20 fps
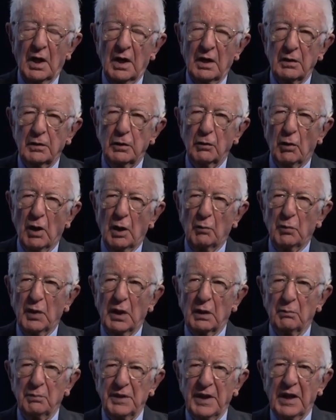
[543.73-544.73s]
to our
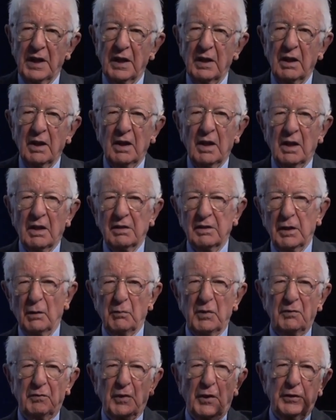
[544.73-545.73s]
well-being. So
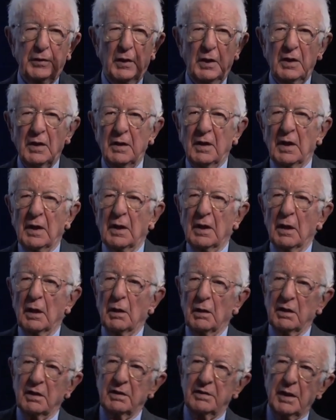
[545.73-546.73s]
we've got
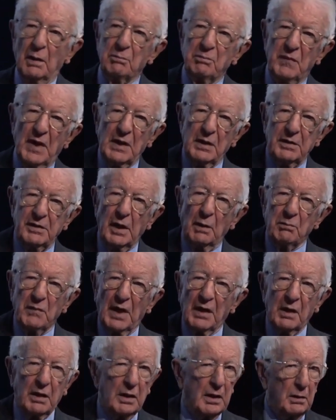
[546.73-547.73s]
some
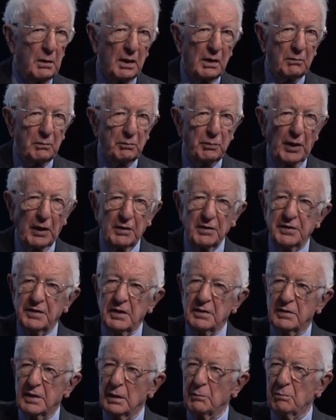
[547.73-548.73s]

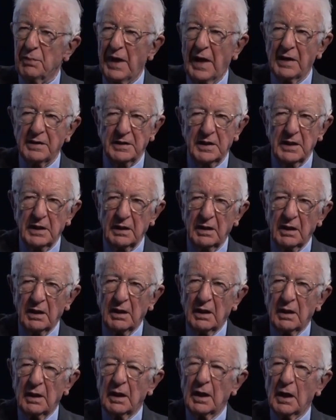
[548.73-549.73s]
policies impacting
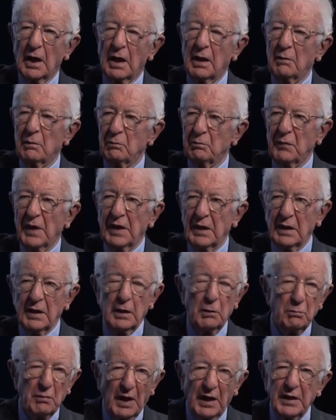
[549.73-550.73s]
mainly
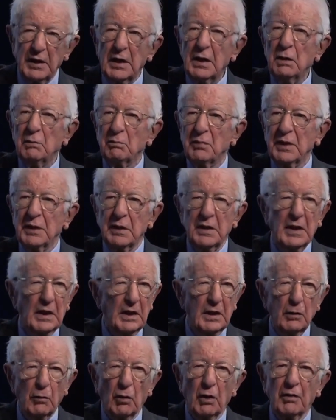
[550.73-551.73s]
in money, but
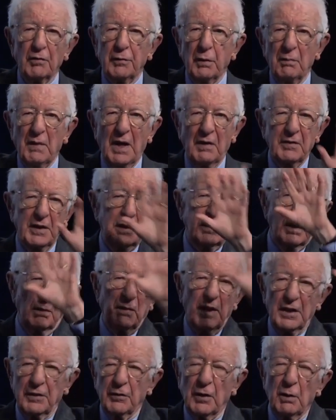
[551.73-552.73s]
nearly all of them having some
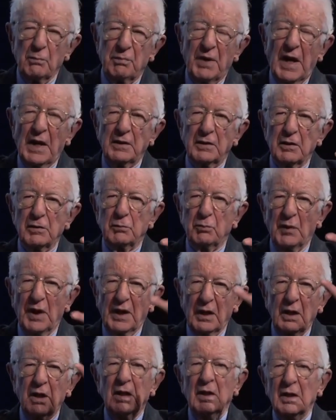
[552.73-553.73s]
other impact as
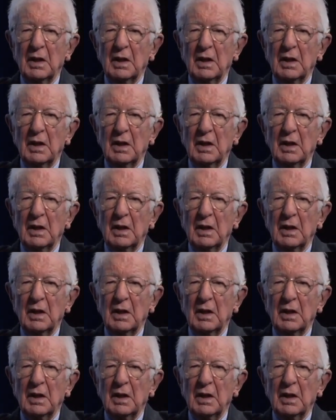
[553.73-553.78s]
well,